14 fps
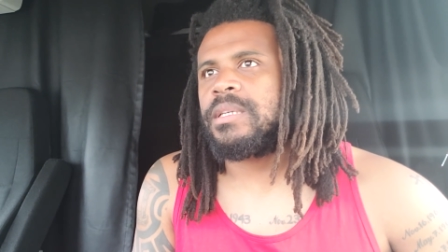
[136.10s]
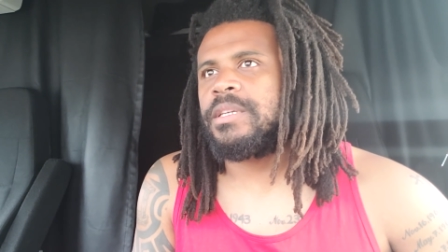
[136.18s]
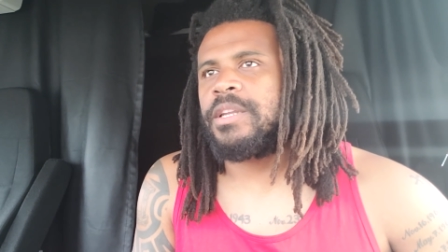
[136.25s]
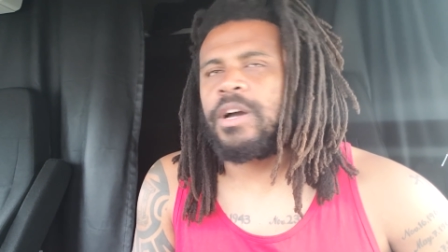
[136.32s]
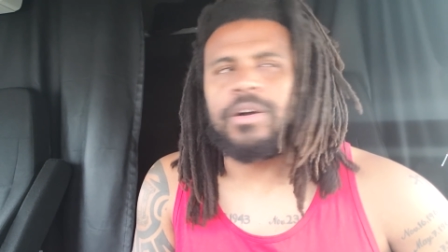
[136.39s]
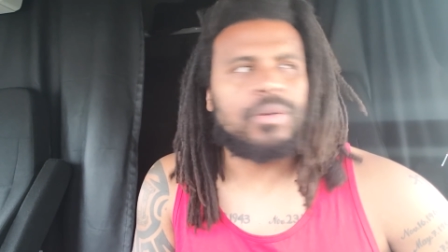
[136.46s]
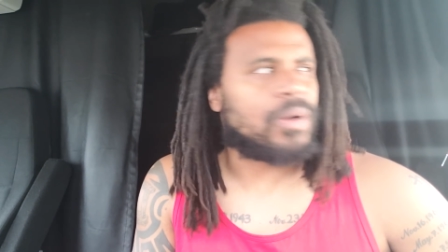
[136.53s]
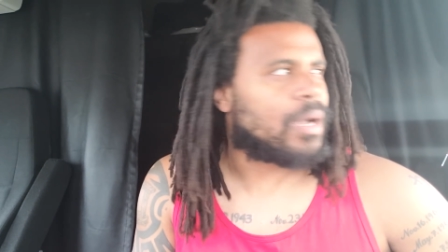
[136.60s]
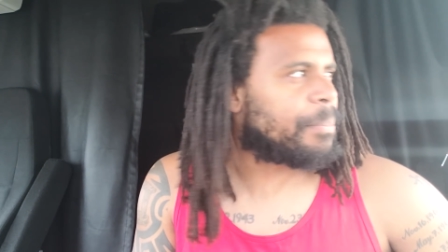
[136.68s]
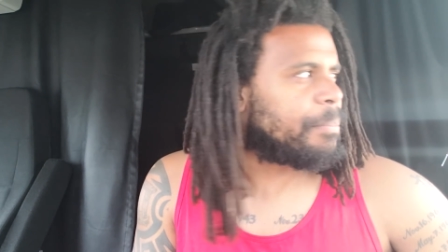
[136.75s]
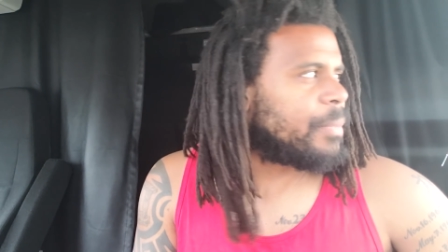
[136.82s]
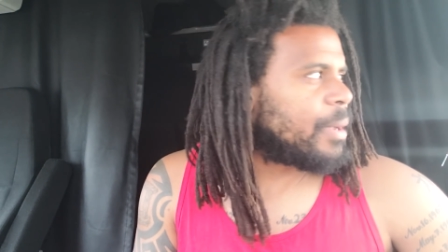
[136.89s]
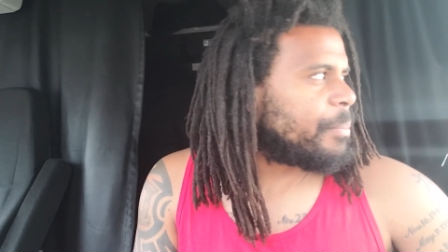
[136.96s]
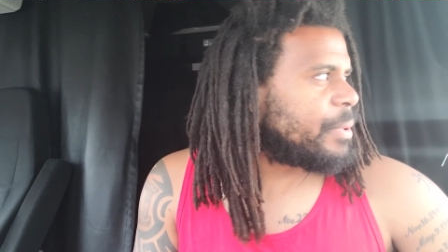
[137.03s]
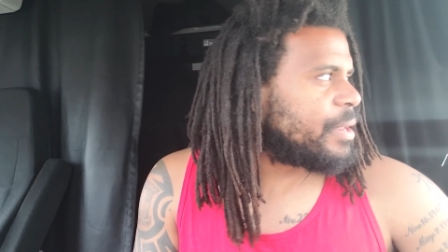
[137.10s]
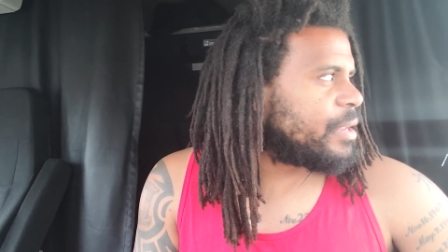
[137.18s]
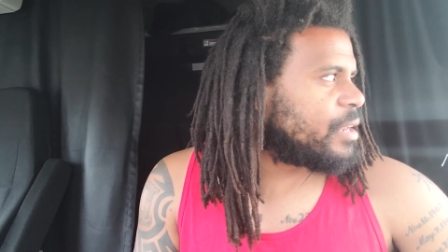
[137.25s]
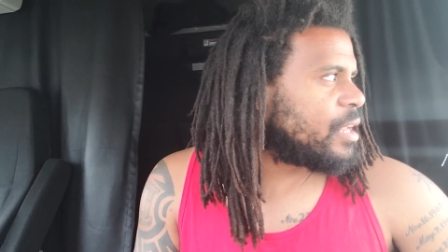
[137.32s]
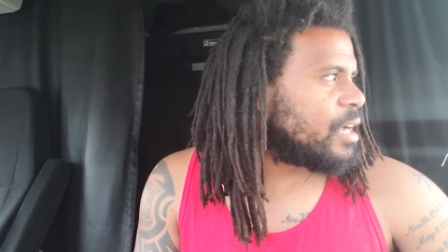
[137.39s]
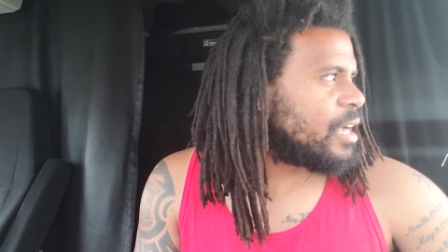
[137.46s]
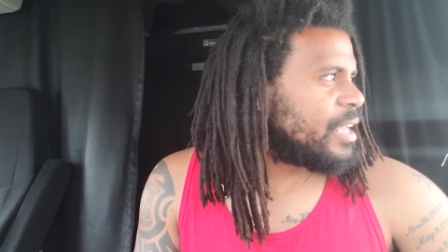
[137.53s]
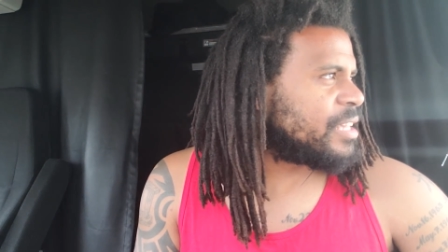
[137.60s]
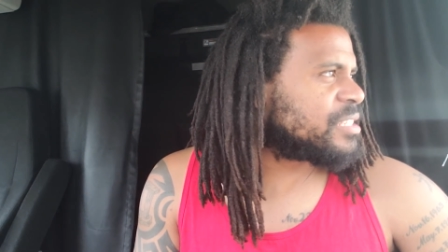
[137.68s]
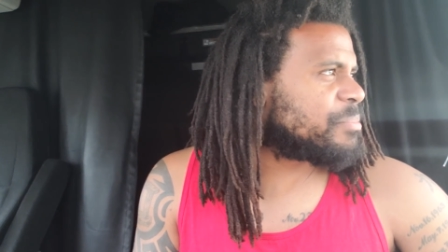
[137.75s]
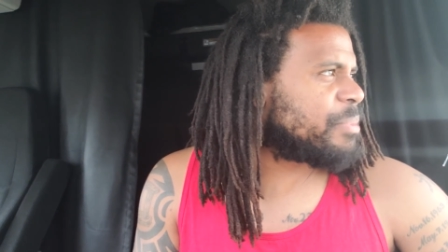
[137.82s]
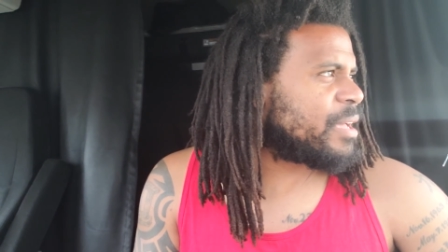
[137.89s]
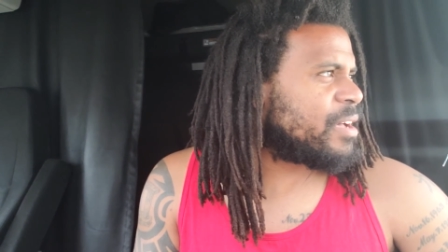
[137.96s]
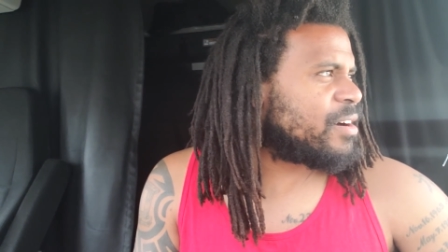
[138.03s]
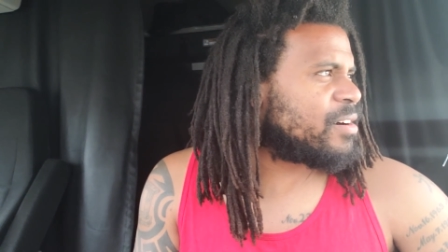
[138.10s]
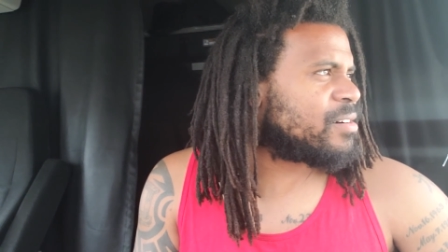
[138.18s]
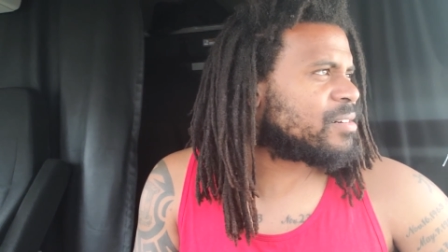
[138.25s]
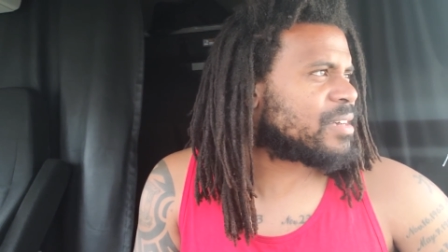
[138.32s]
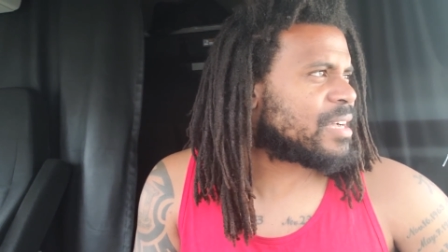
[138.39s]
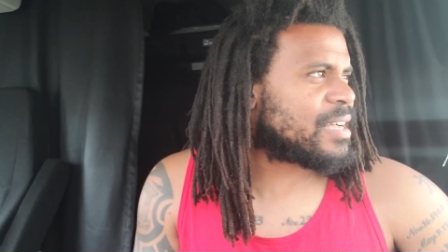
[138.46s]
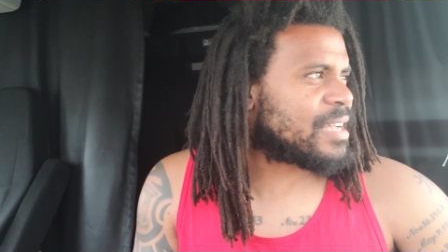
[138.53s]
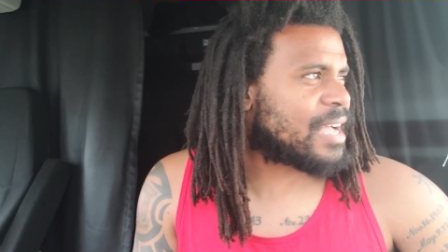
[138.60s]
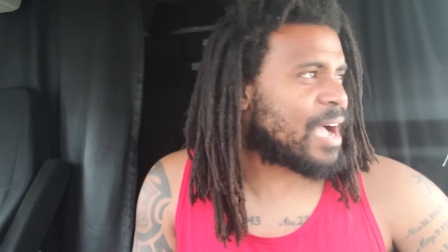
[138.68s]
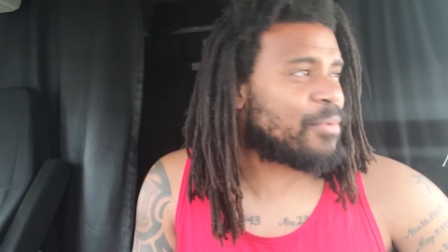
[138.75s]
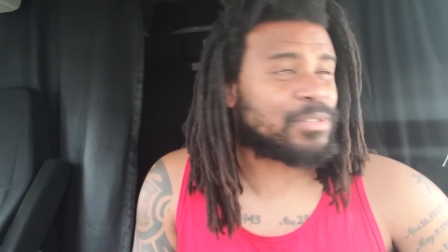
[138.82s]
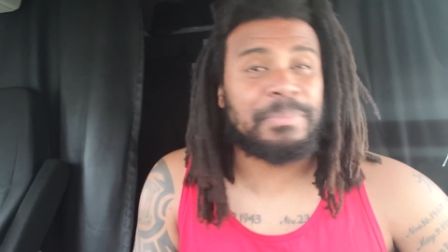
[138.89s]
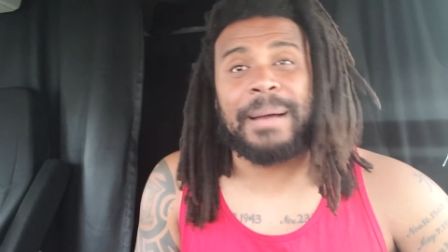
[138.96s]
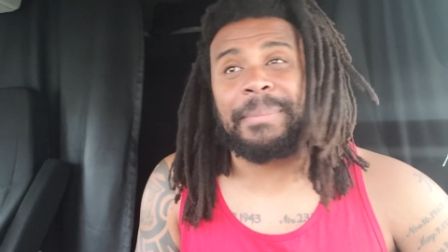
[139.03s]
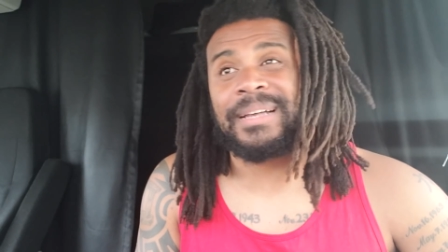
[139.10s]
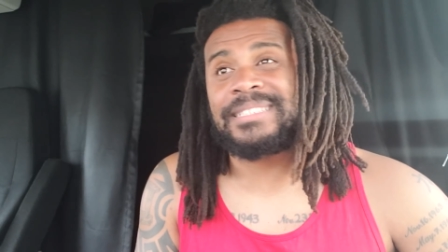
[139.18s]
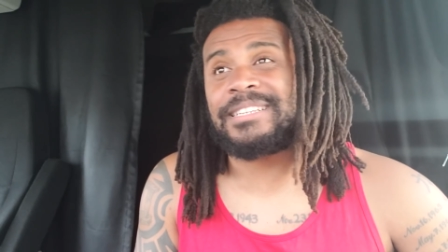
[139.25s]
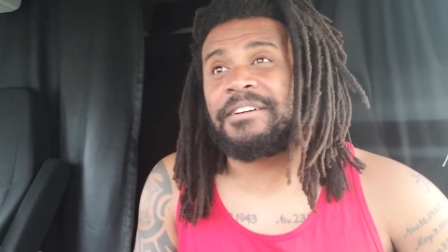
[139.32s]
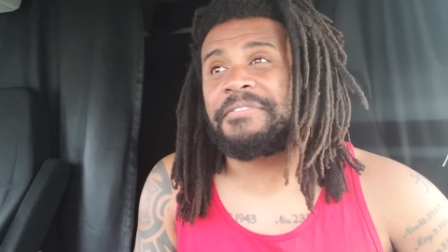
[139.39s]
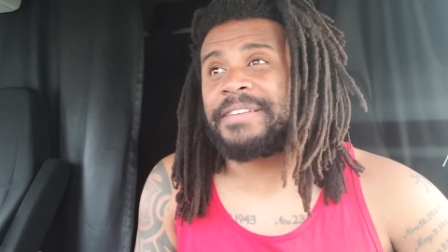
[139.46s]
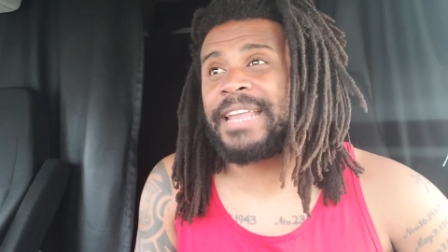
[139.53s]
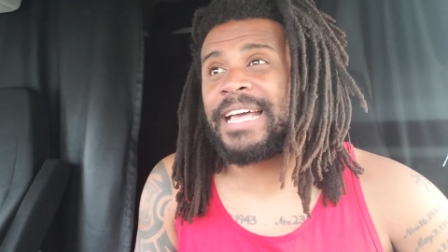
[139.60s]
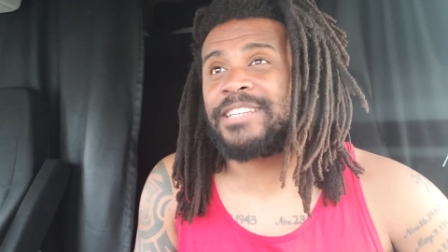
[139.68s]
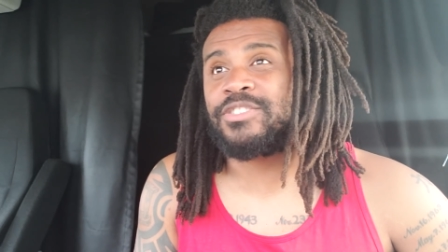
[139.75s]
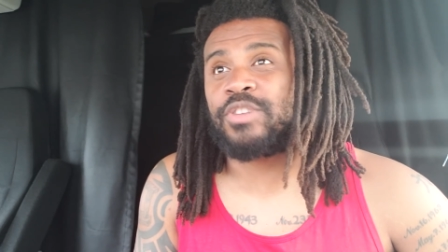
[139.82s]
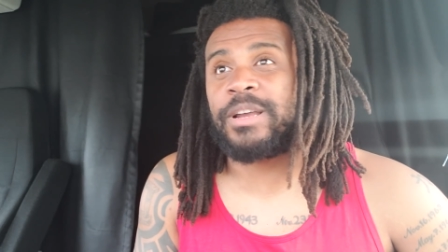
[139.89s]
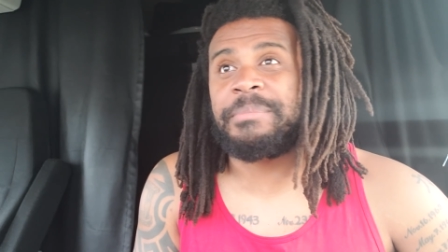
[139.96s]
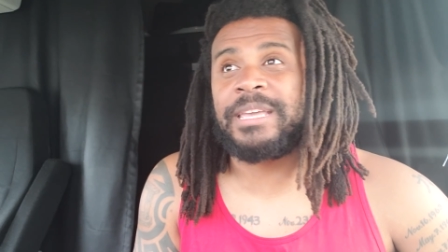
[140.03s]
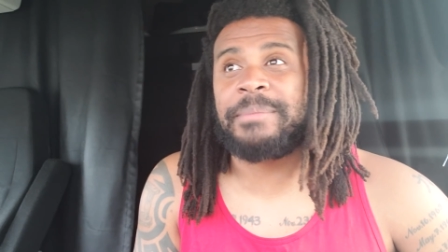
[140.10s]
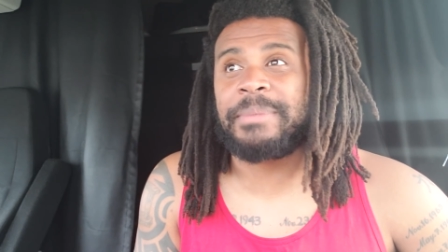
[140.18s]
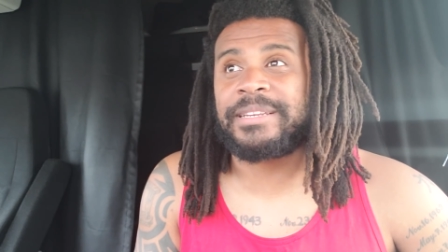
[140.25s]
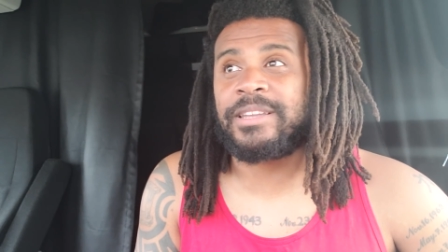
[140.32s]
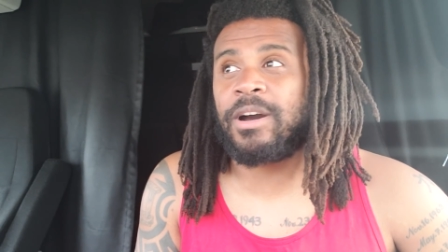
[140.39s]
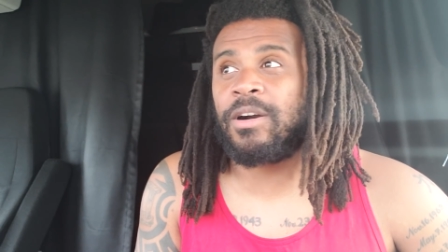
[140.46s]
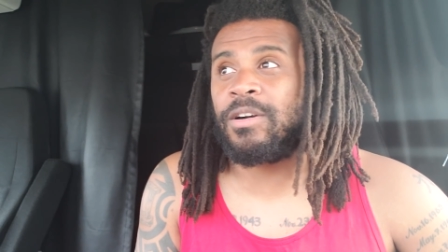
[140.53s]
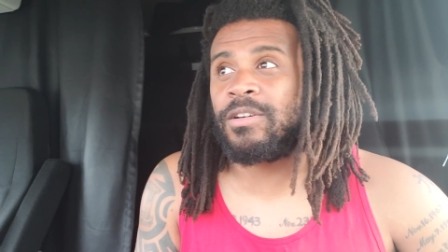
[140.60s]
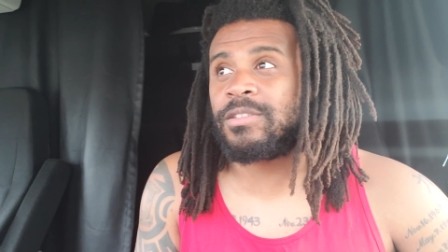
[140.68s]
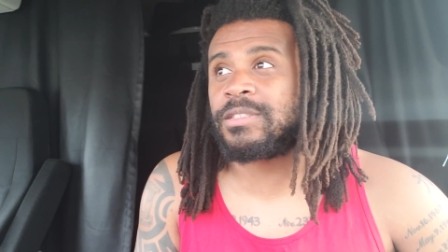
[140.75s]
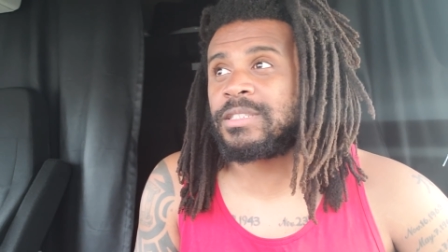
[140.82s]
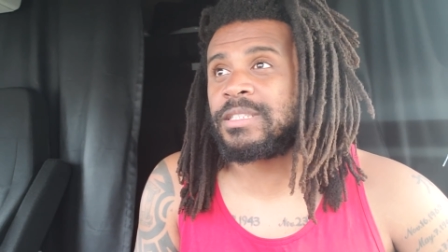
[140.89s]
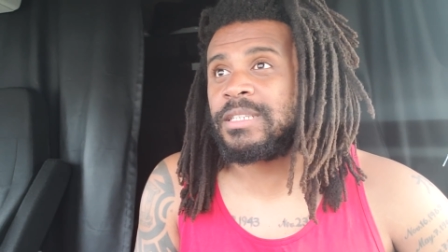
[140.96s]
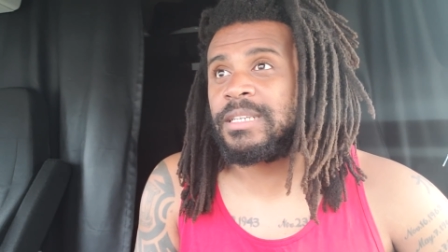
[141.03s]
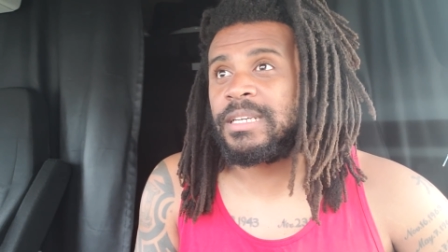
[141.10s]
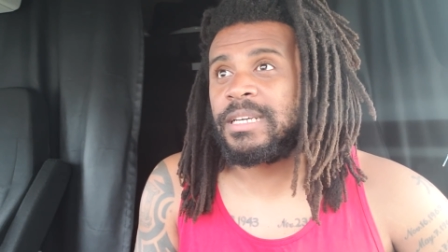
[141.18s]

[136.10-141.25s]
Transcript: you know, I've been in uh, Isabel. I was by myself in that joint, me and my dogs.